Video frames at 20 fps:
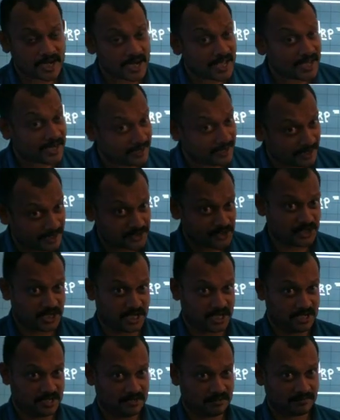
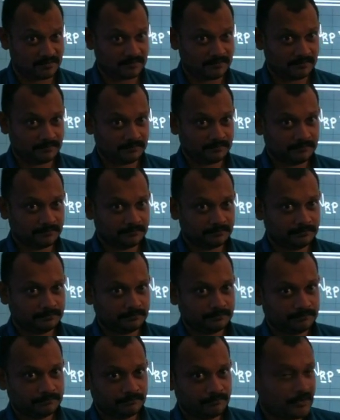energy.
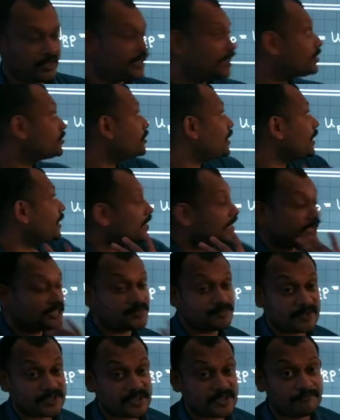We need to get an
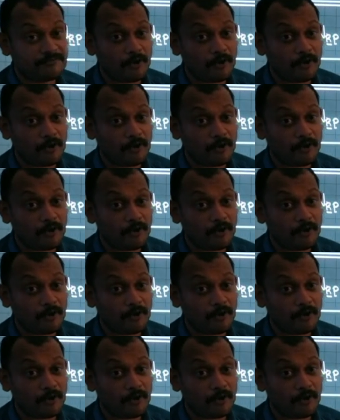expression